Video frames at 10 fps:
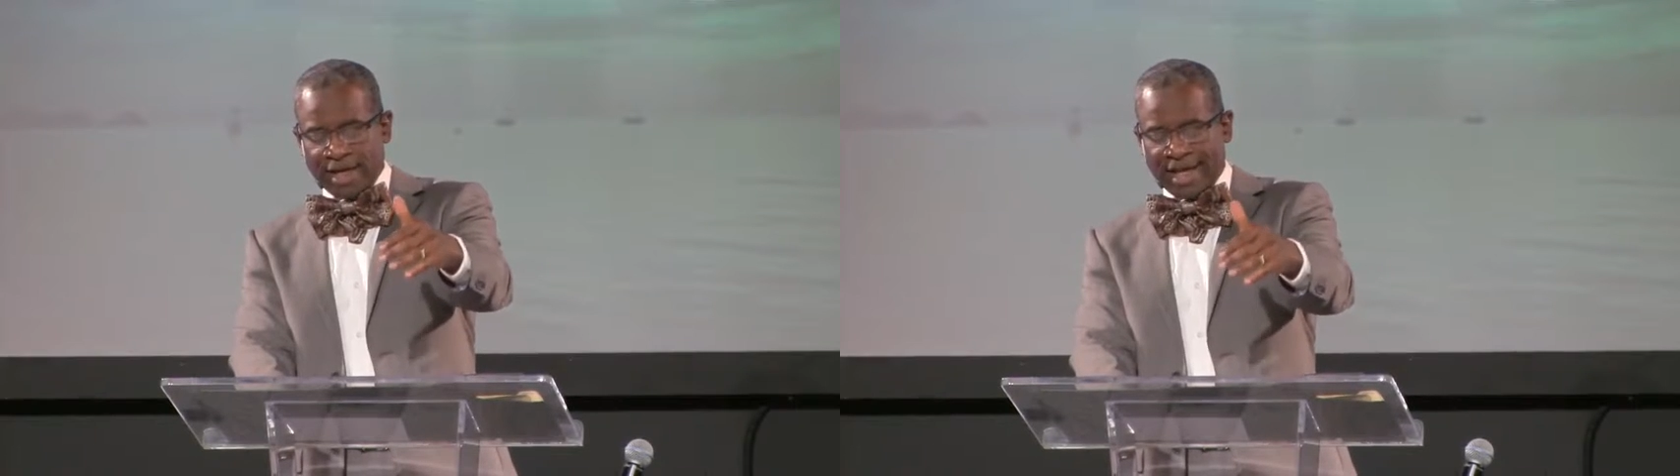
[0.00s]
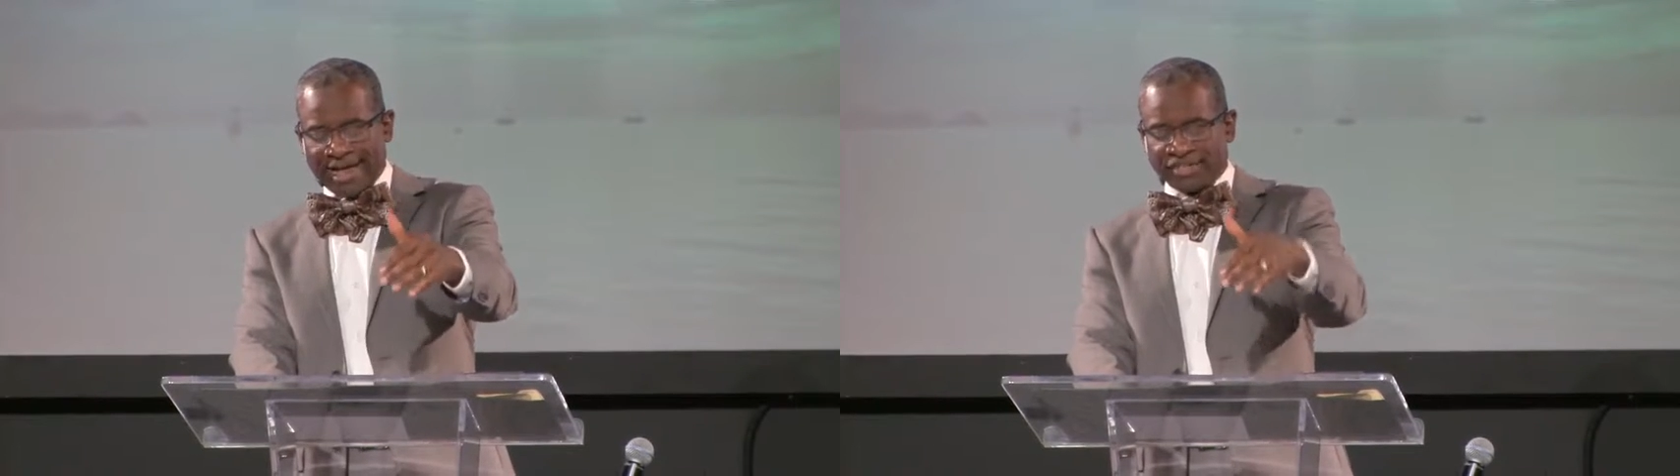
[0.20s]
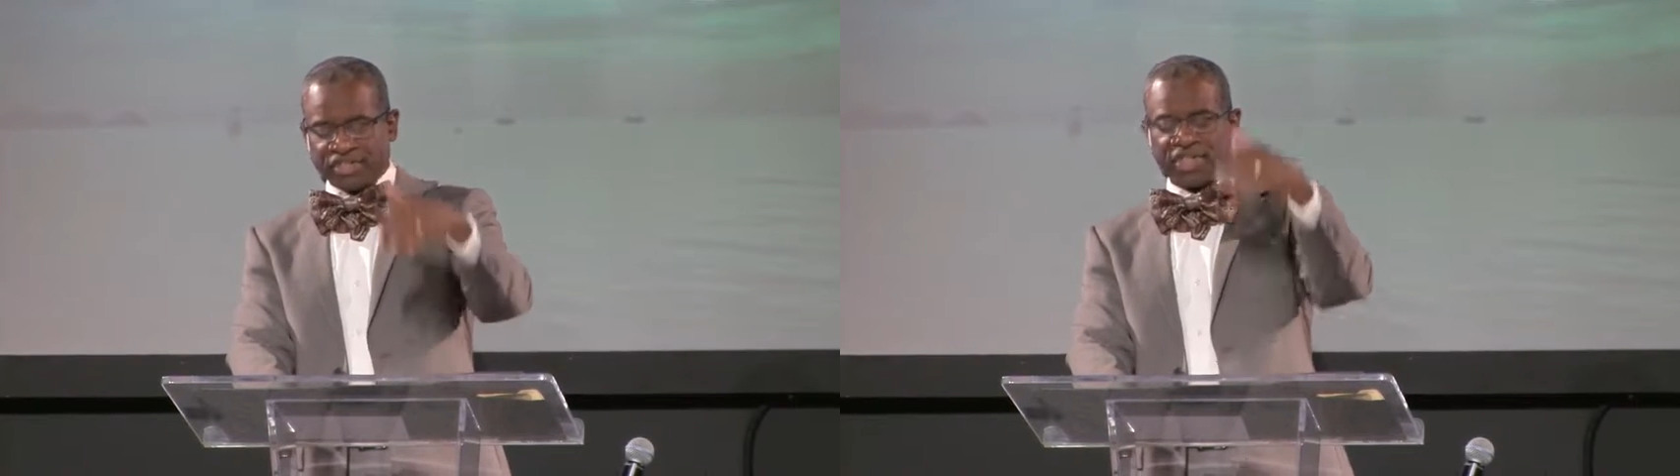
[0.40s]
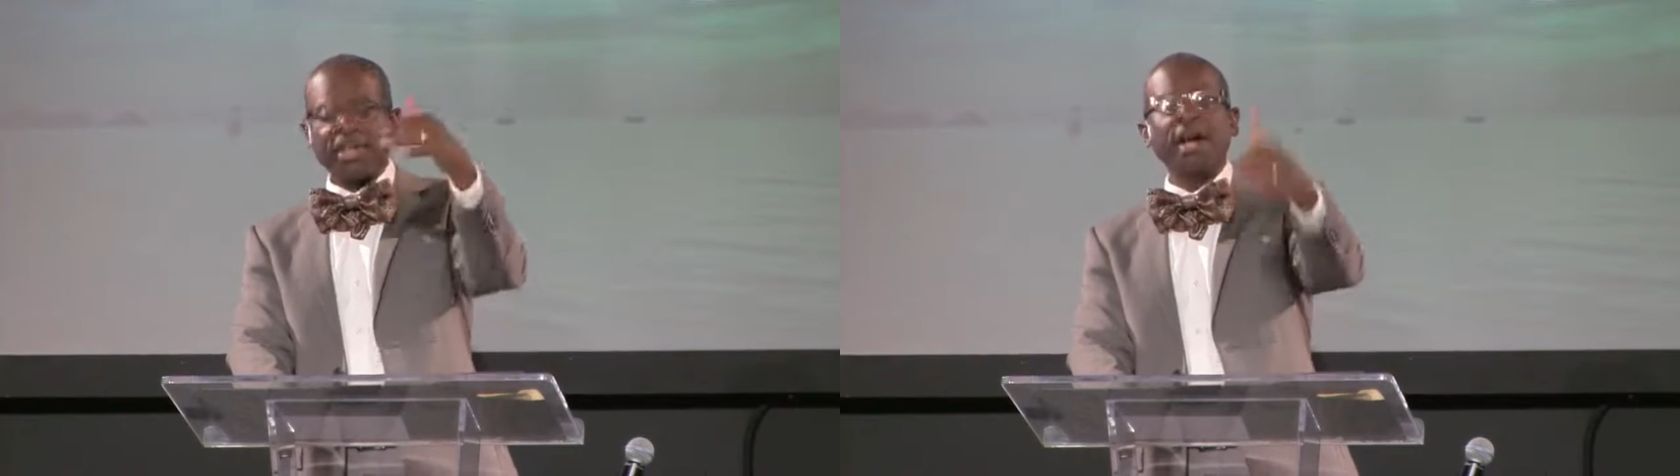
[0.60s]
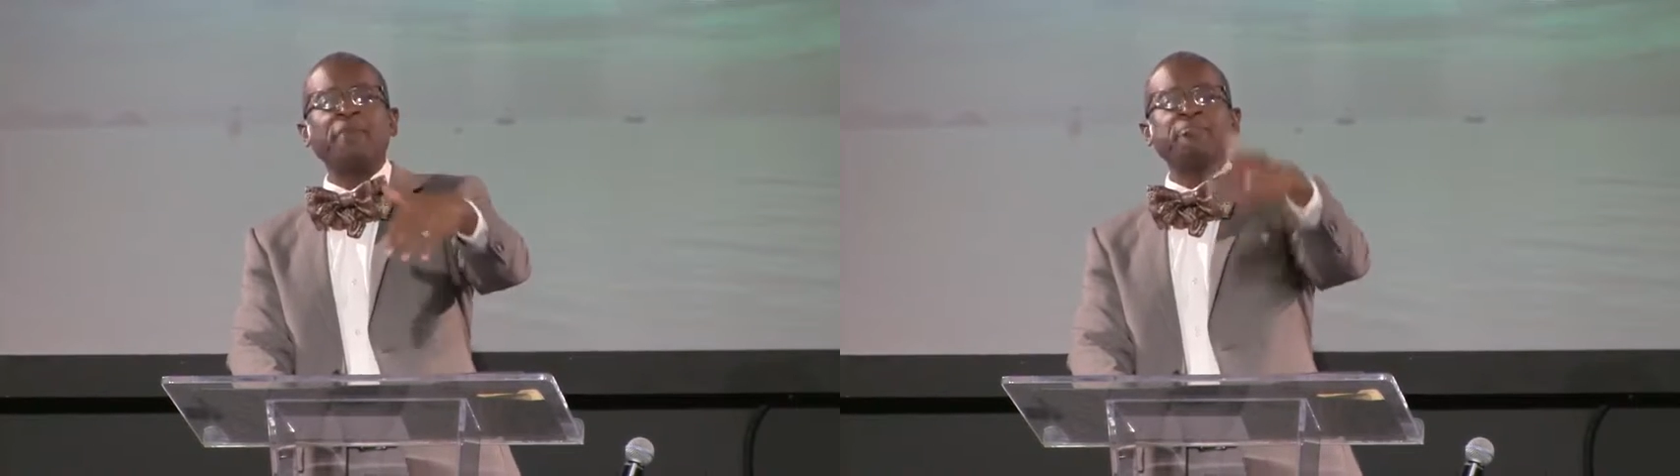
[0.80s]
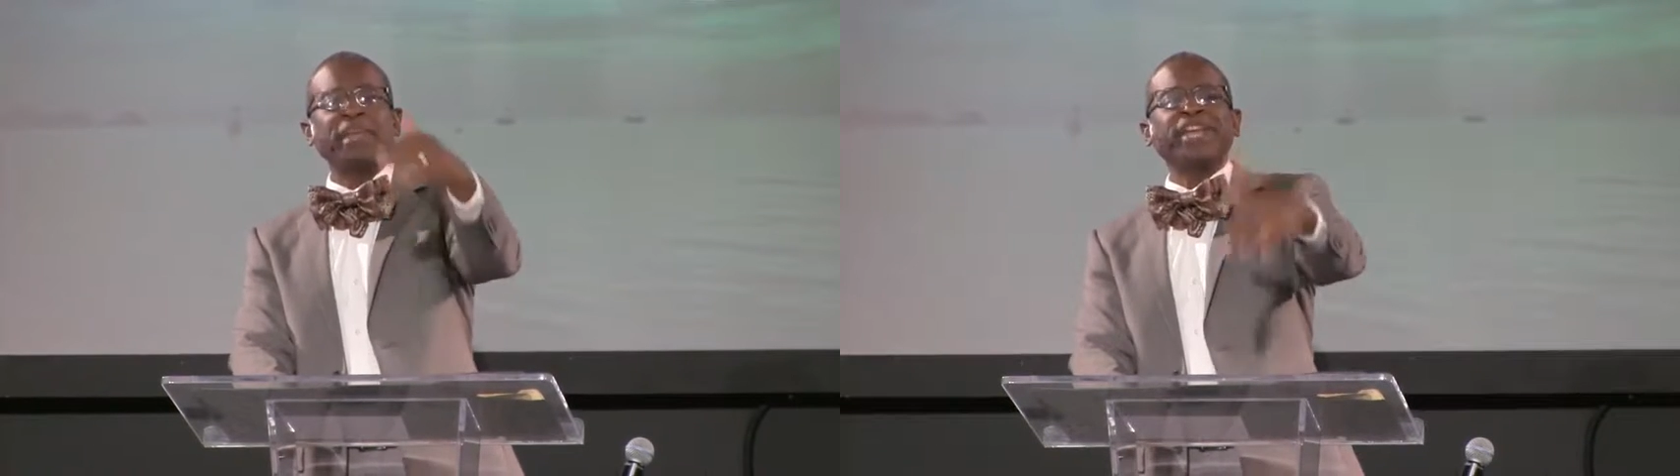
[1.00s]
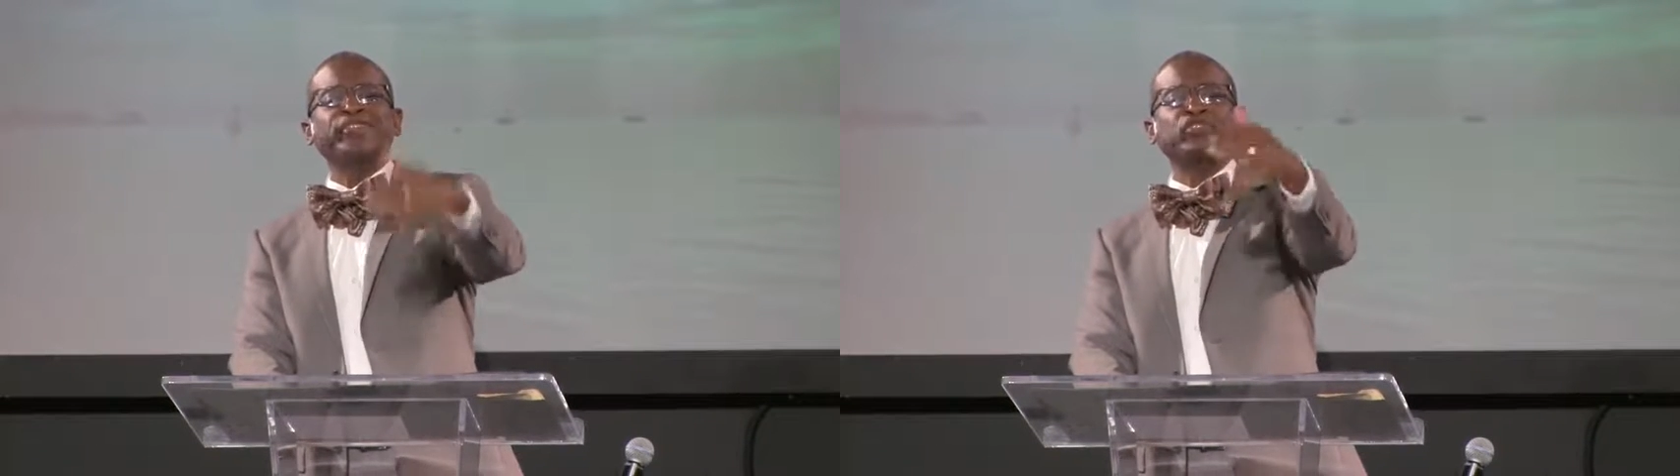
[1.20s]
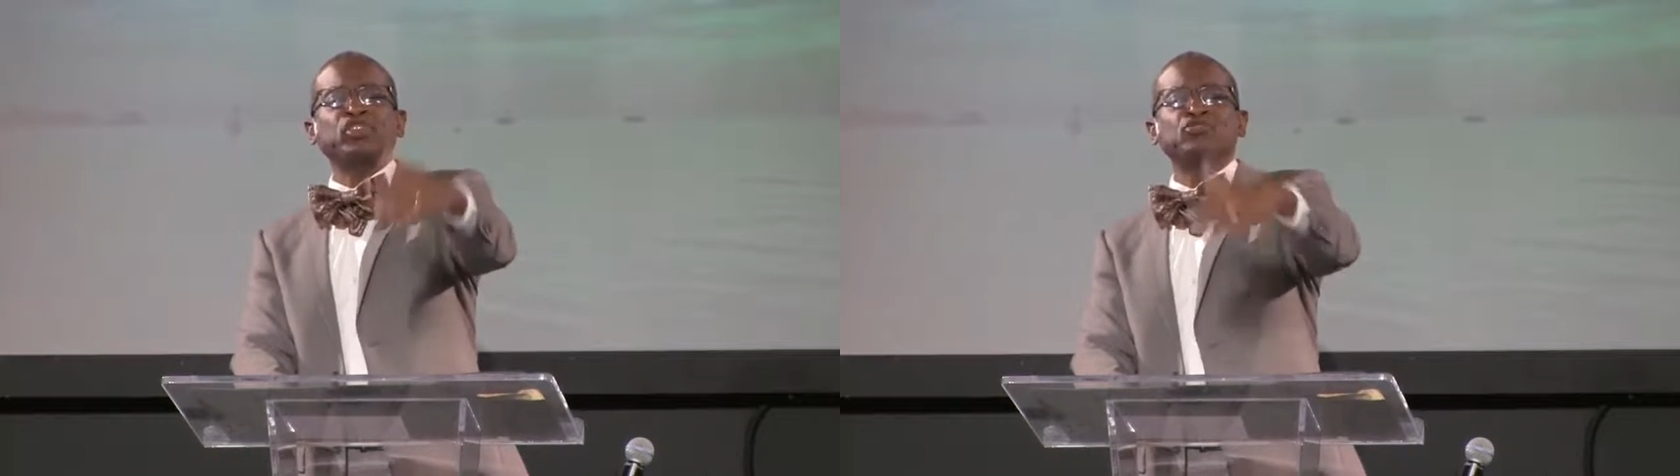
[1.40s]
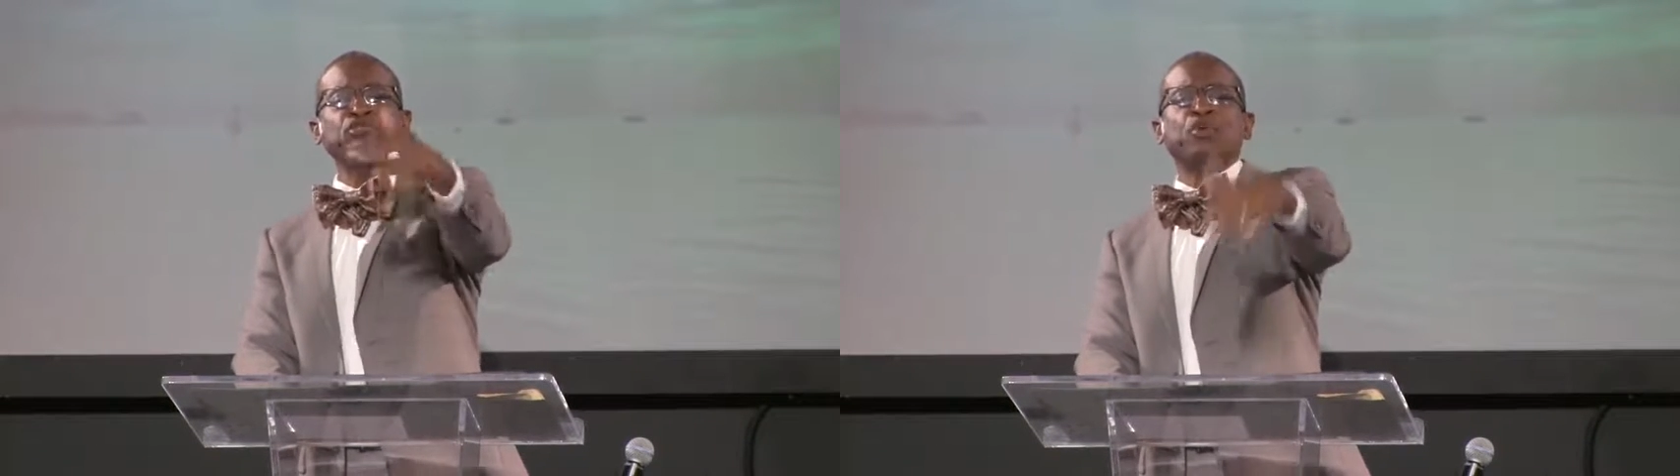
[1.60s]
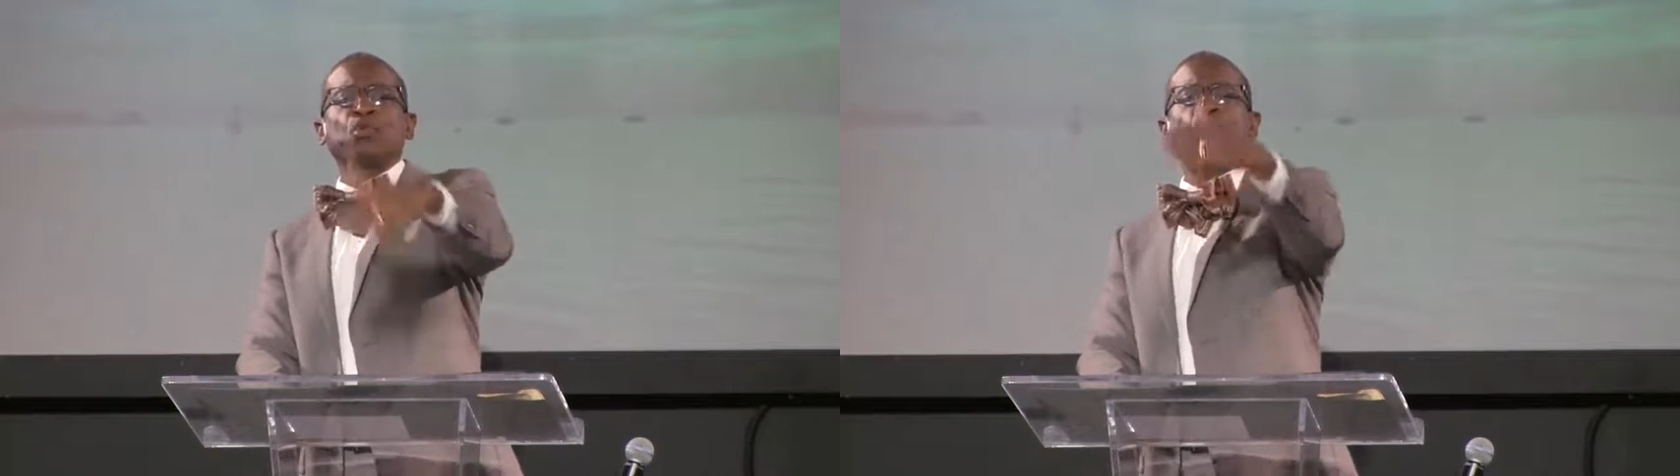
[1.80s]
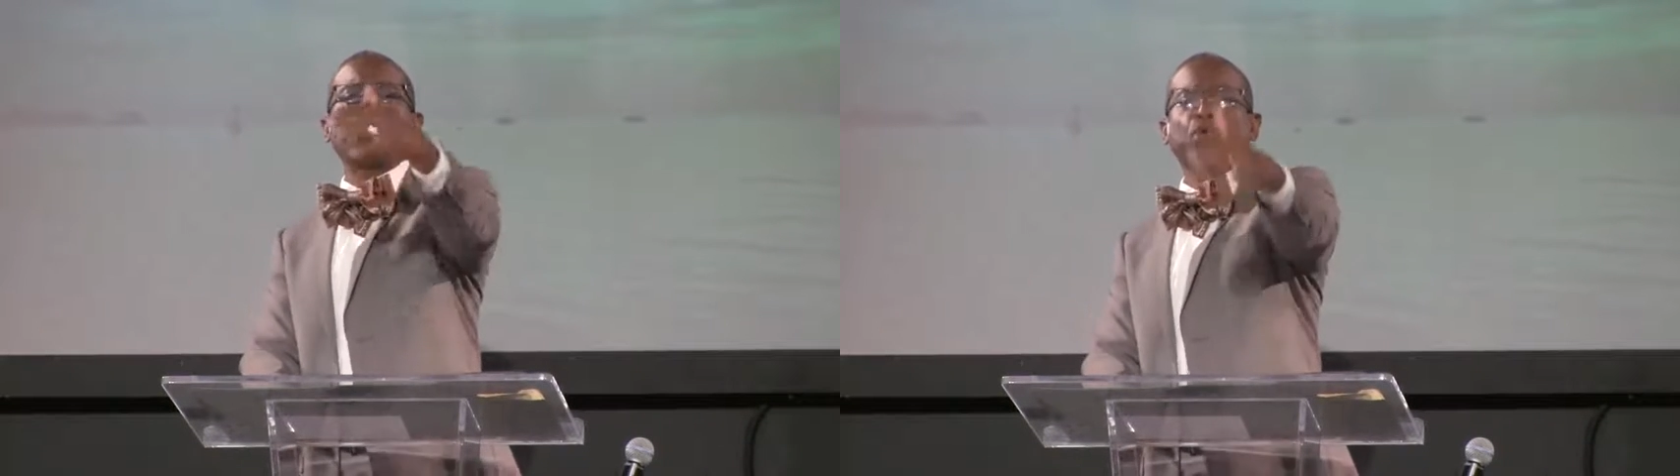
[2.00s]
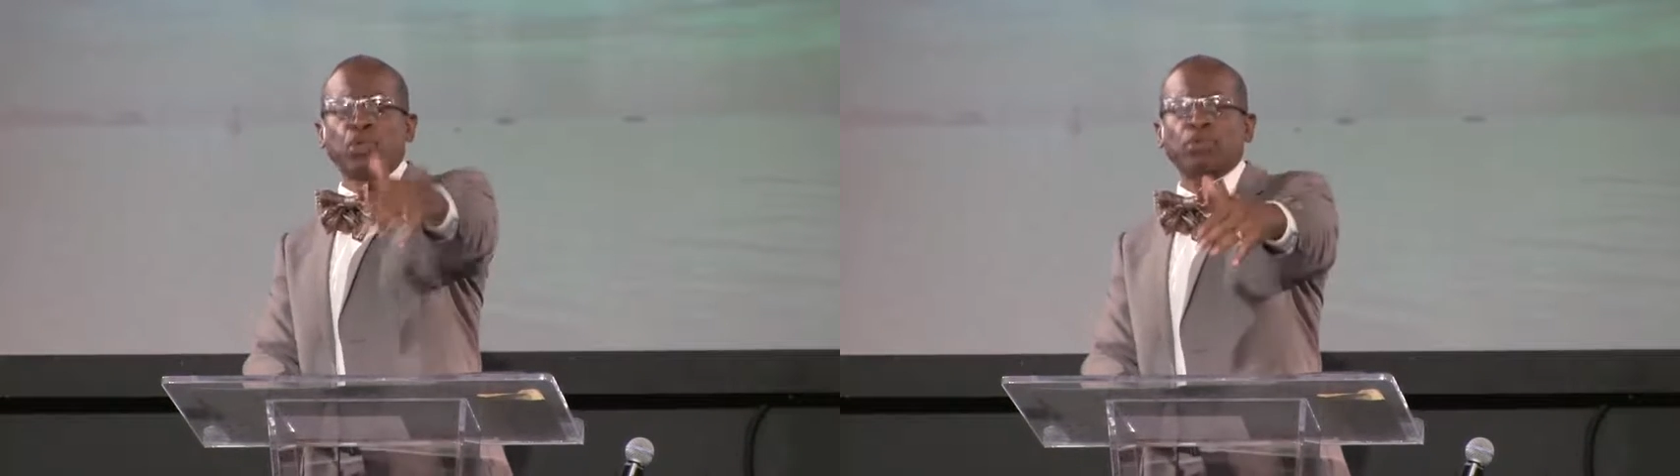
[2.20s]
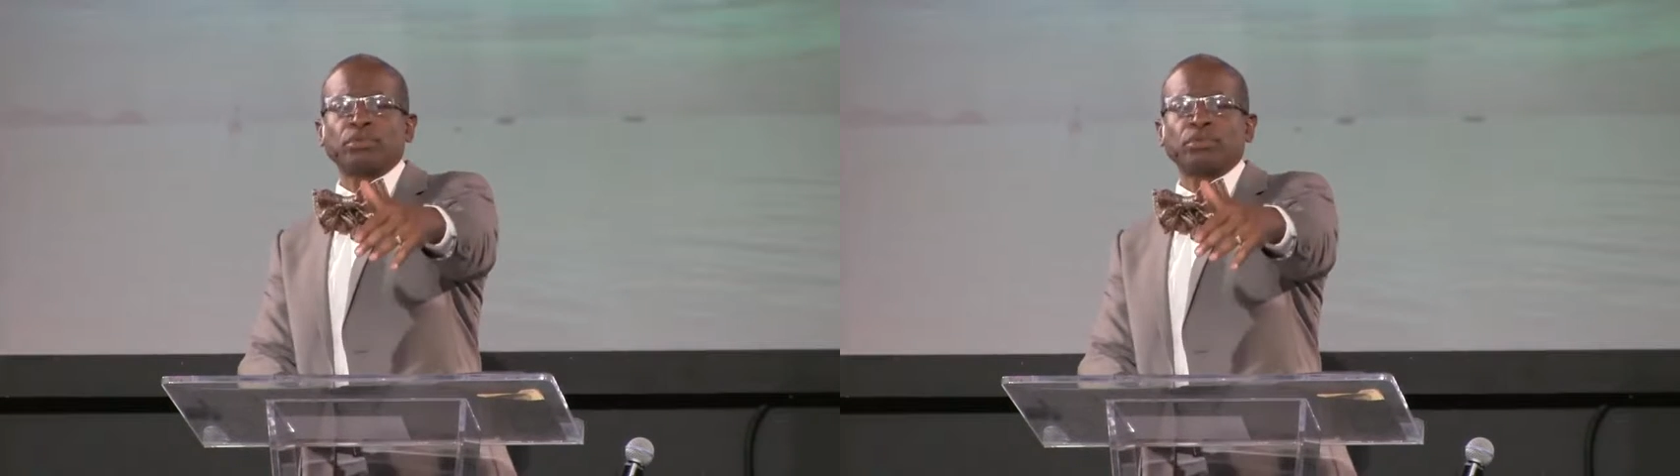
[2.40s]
has come into the world."